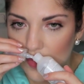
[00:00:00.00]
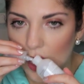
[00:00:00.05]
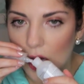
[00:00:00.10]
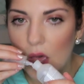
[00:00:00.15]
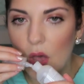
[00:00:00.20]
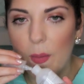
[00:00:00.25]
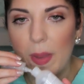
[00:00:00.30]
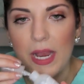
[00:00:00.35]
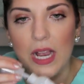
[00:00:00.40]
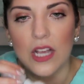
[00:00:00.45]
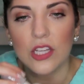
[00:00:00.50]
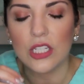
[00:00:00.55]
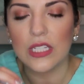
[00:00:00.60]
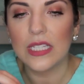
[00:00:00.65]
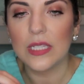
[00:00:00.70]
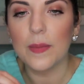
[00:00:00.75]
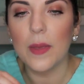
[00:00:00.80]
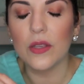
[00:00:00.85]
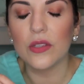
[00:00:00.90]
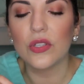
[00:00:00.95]
oh my gosh,
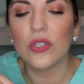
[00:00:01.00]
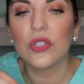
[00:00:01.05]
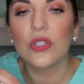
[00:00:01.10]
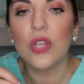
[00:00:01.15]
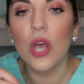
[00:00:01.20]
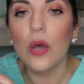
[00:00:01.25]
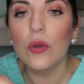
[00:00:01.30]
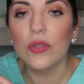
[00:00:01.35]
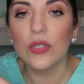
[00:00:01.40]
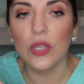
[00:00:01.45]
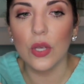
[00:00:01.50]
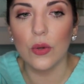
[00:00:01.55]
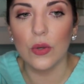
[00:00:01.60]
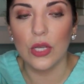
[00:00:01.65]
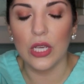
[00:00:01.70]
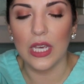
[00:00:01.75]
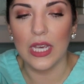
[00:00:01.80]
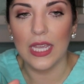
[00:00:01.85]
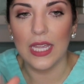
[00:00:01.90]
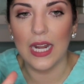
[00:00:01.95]
it smells so, so
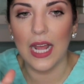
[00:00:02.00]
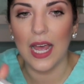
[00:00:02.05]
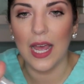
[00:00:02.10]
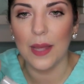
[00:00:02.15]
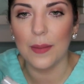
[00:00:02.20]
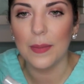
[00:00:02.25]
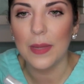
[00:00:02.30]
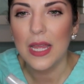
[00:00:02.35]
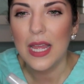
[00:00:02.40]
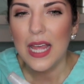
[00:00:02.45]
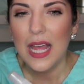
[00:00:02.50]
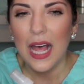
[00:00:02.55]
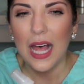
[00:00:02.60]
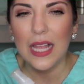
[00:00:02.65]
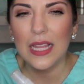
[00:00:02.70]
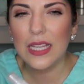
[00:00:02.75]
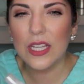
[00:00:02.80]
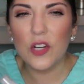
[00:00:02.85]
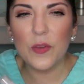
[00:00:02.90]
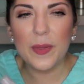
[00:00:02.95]
good. Um,
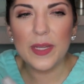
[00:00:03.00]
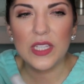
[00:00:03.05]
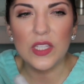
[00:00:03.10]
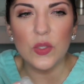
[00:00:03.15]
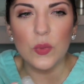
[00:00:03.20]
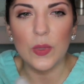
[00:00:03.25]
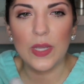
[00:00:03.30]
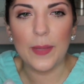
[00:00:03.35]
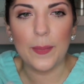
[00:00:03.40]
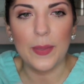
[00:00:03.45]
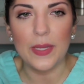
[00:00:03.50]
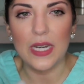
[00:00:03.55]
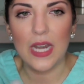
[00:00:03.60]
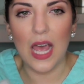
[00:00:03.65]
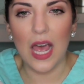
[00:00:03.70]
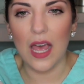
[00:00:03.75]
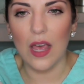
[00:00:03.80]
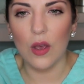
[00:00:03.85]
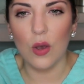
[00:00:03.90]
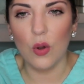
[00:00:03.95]
a little bit sweet, but
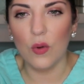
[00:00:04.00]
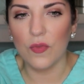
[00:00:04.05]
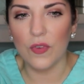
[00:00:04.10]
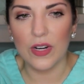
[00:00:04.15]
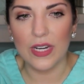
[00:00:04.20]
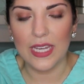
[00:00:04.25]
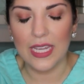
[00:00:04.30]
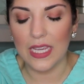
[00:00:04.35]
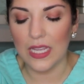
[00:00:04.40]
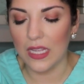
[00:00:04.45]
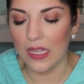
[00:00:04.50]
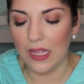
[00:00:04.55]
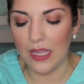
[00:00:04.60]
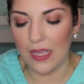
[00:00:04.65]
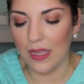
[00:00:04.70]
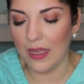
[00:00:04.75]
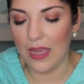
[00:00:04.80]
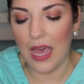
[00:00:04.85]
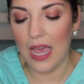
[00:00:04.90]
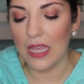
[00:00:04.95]
not
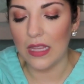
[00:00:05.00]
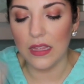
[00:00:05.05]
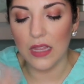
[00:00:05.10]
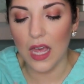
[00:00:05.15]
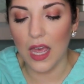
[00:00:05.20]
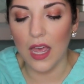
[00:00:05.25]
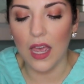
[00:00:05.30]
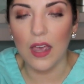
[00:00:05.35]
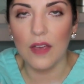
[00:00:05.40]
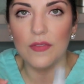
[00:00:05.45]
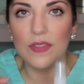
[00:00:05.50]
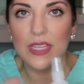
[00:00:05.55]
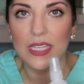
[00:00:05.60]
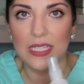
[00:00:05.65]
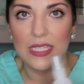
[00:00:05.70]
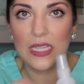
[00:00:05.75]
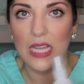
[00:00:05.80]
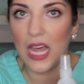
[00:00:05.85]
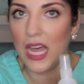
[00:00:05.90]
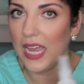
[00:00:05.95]
overkill. I love
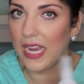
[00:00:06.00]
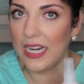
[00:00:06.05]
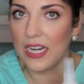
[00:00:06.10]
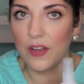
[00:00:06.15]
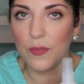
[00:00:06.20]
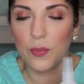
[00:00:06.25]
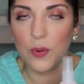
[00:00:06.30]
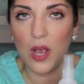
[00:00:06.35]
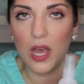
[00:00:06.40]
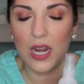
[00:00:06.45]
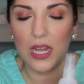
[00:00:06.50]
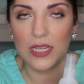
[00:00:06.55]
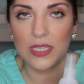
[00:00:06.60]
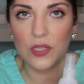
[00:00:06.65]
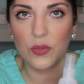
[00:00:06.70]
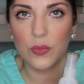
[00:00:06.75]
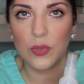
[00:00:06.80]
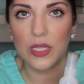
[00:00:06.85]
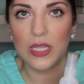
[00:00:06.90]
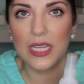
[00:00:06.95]
this line of
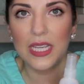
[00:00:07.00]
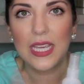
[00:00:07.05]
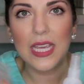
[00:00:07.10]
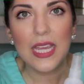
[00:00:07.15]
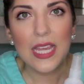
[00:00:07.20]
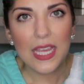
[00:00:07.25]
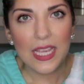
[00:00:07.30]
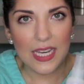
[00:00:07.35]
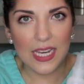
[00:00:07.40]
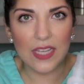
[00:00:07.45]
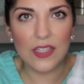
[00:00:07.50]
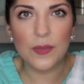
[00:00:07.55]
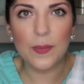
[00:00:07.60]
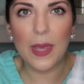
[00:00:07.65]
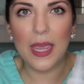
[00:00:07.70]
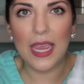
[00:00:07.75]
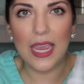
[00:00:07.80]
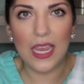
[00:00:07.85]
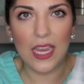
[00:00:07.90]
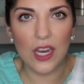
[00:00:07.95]
products. It really gives
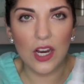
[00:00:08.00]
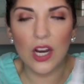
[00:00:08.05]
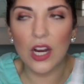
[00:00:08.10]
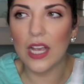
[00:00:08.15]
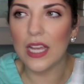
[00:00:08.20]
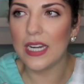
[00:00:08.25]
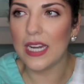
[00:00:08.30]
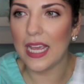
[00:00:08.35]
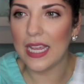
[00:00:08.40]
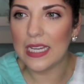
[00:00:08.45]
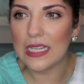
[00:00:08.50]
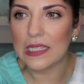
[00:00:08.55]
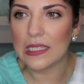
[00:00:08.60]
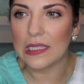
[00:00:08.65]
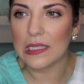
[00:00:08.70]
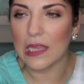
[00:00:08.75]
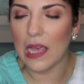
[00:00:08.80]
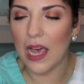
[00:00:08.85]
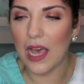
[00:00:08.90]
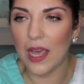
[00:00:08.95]
my hair a
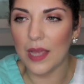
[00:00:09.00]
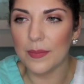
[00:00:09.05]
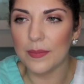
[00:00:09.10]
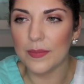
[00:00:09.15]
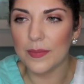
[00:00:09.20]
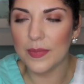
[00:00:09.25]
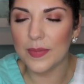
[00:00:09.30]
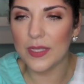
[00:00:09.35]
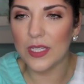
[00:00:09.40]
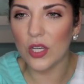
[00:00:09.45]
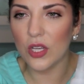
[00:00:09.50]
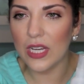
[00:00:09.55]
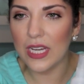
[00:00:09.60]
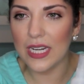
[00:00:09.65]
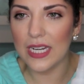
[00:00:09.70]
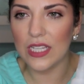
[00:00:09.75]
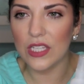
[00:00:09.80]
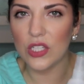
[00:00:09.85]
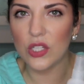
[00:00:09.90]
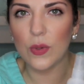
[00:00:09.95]
nice um,
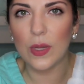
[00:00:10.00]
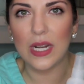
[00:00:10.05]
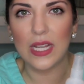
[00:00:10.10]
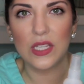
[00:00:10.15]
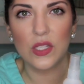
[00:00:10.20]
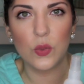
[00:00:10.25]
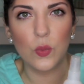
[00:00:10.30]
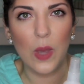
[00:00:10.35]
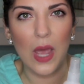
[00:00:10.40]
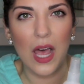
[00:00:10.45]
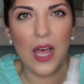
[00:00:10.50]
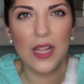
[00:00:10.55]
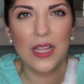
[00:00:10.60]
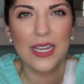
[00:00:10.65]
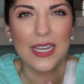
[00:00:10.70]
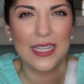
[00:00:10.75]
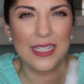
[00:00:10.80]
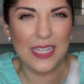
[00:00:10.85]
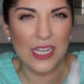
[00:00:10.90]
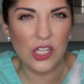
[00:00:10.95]
silkiness to it as well.
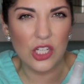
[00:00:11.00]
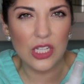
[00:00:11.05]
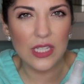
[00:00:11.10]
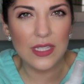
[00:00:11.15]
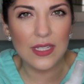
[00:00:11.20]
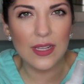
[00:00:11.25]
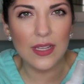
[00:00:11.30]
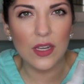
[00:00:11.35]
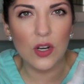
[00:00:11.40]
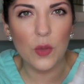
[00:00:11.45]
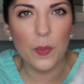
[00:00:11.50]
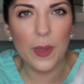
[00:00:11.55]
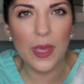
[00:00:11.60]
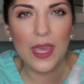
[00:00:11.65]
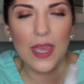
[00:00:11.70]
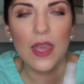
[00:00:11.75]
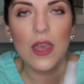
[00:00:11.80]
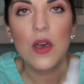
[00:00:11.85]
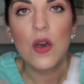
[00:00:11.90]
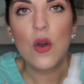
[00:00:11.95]
It conditions a little
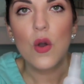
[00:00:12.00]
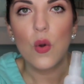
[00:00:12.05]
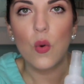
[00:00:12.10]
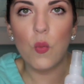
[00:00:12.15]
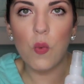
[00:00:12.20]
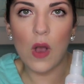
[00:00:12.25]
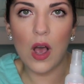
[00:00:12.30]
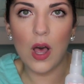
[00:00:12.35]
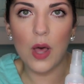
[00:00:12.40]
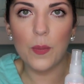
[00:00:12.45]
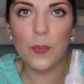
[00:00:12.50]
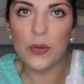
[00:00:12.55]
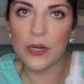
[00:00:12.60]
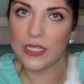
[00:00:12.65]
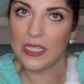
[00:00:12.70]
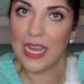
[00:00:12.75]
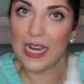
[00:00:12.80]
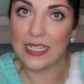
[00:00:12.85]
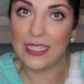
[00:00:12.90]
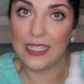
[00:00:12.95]
bit while
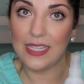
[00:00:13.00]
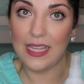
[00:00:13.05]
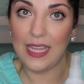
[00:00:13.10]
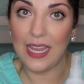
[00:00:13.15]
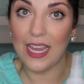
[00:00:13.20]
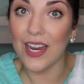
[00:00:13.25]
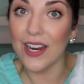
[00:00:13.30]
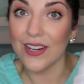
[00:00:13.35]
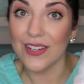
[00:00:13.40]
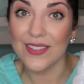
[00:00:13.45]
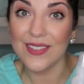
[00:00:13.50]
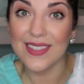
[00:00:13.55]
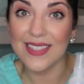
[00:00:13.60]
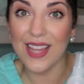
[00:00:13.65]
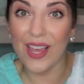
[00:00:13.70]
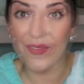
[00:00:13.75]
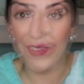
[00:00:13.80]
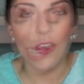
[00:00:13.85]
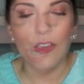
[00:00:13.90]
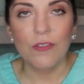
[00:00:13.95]
protecting the hair.
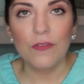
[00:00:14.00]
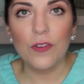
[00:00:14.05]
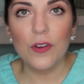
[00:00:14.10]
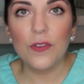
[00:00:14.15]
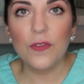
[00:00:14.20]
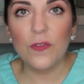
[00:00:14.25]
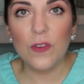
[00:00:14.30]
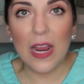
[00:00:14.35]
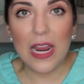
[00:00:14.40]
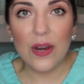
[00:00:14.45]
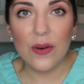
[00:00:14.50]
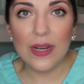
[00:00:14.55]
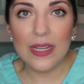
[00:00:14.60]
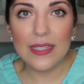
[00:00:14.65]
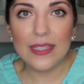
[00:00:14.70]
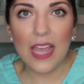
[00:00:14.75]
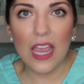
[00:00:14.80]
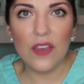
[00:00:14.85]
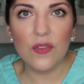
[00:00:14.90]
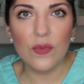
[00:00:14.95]
Love it. For
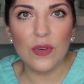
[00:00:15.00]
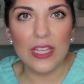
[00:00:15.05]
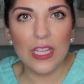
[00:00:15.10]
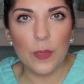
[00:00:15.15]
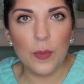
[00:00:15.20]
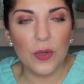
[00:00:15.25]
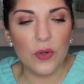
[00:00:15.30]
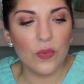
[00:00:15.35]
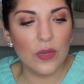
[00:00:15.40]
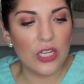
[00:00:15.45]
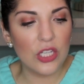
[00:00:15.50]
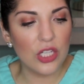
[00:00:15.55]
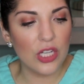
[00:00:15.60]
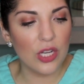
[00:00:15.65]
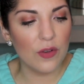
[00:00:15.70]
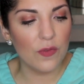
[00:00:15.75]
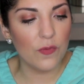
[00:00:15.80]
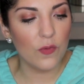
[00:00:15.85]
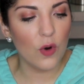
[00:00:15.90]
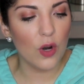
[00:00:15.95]
fragrance, I've really been
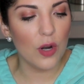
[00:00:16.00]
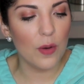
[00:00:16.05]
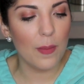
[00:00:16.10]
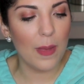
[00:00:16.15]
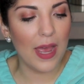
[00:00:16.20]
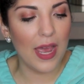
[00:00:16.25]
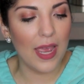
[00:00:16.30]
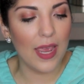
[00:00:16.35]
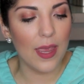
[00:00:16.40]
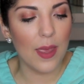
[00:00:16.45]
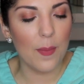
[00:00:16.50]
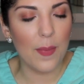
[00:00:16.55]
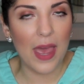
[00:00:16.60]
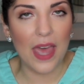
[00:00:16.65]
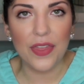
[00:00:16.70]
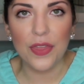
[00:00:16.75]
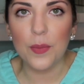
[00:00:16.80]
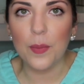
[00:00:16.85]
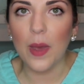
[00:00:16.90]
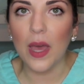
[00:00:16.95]
reaching for my
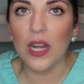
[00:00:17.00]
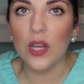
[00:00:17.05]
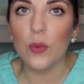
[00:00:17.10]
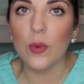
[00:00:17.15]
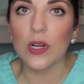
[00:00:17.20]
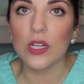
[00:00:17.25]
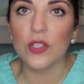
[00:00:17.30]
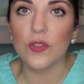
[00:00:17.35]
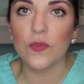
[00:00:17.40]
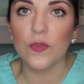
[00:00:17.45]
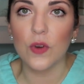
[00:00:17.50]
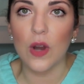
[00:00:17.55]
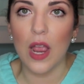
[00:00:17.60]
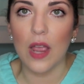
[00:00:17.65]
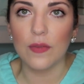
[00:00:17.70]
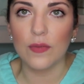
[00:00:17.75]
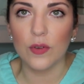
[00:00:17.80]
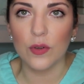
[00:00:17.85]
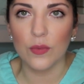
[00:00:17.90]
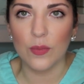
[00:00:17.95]
Bath and Body Works
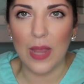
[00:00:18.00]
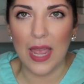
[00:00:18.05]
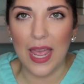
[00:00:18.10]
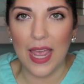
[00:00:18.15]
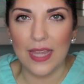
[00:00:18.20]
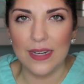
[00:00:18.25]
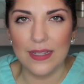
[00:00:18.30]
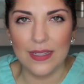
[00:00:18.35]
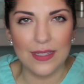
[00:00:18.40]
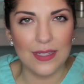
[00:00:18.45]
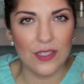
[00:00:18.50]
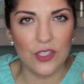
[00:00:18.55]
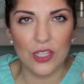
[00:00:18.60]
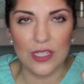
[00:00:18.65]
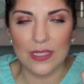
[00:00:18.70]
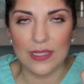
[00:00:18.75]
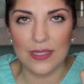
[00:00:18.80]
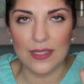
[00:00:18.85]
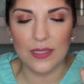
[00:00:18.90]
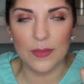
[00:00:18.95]
Forever Red. This is
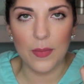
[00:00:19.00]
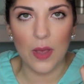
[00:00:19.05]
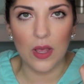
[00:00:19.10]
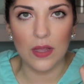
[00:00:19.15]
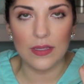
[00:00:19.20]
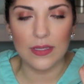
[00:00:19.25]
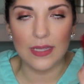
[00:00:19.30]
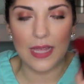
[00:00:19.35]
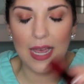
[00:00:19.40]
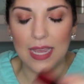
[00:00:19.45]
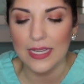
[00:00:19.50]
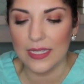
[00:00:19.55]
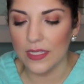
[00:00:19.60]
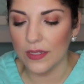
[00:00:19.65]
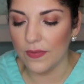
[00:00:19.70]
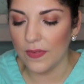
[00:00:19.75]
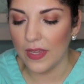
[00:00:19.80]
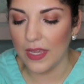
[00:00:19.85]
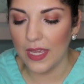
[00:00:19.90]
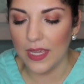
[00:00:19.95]
just a small size
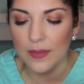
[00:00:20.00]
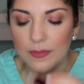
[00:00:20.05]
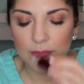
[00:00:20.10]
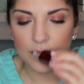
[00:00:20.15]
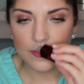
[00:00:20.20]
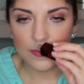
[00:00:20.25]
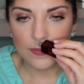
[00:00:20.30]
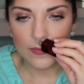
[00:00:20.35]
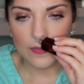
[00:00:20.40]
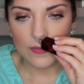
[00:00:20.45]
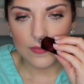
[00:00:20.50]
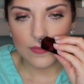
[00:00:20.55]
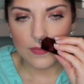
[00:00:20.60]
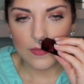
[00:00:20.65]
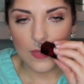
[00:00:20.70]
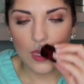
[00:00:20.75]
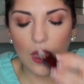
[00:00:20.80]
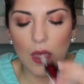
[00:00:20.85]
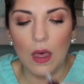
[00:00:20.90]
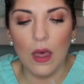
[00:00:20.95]
of it.
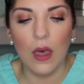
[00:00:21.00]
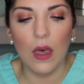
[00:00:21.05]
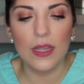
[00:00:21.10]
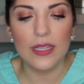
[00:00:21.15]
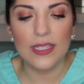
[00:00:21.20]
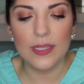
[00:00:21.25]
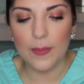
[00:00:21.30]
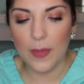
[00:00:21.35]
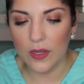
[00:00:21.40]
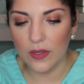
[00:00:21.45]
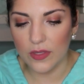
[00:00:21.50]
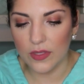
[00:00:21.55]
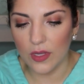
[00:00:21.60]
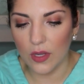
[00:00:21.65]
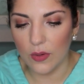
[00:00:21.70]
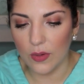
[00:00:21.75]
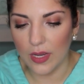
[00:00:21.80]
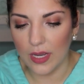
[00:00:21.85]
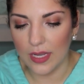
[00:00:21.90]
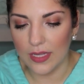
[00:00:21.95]
Oh, it smells
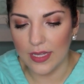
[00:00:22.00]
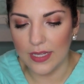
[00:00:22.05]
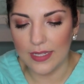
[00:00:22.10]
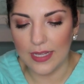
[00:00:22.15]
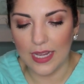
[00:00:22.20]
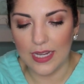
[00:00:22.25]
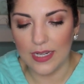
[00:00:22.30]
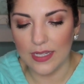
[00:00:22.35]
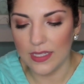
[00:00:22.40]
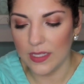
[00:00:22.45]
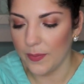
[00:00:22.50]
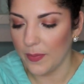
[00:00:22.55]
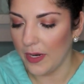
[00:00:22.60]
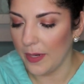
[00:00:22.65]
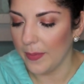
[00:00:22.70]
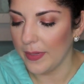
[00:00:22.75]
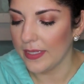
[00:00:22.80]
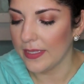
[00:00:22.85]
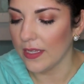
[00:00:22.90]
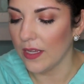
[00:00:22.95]
so good. Look, I didn't
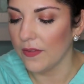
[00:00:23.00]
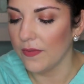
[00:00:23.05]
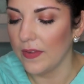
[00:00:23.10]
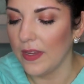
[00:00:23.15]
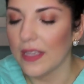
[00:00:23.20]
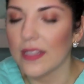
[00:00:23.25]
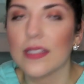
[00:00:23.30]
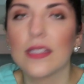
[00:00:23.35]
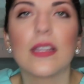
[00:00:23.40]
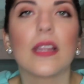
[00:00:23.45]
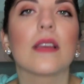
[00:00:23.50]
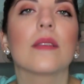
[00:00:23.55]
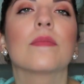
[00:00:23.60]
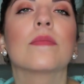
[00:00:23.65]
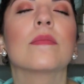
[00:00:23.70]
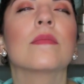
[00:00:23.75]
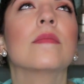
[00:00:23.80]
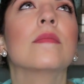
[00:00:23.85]
spray myself yet today.